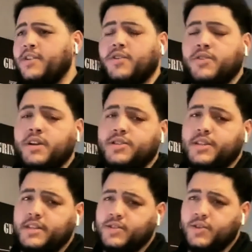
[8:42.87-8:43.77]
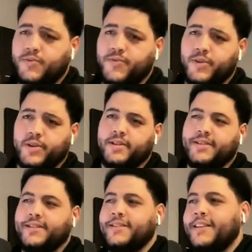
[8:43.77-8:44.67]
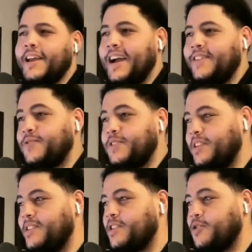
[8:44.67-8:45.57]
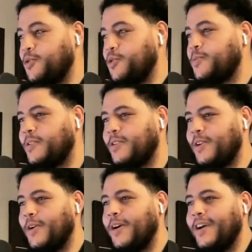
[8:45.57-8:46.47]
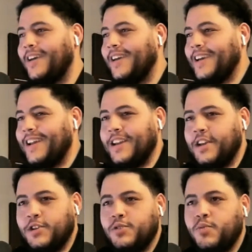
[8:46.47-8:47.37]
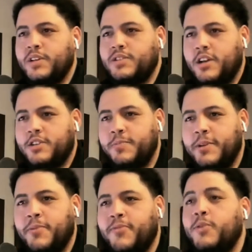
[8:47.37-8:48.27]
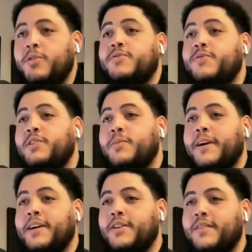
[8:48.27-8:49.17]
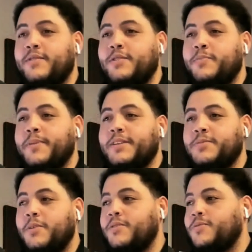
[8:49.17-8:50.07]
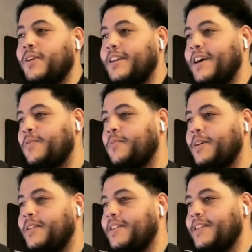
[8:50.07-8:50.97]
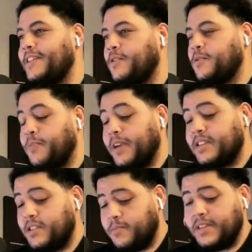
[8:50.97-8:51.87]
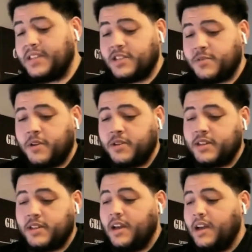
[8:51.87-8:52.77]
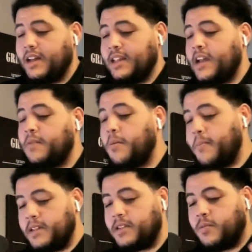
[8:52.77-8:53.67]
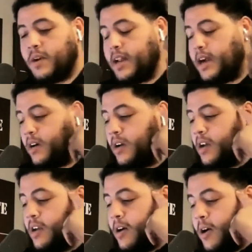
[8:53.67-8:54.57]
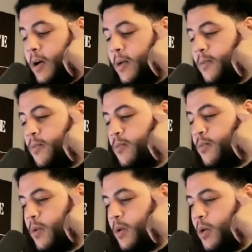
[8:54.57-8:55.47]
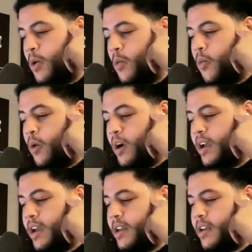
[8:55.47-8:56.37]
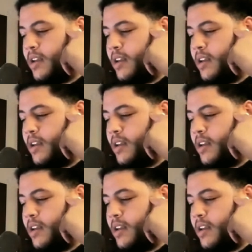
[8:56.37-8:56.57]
And you're crushing it. So I've seen the group, and I know we talked a bit before this video about how you're having your best month right now, but they're busiest month and a lot of momentum right now. Um, what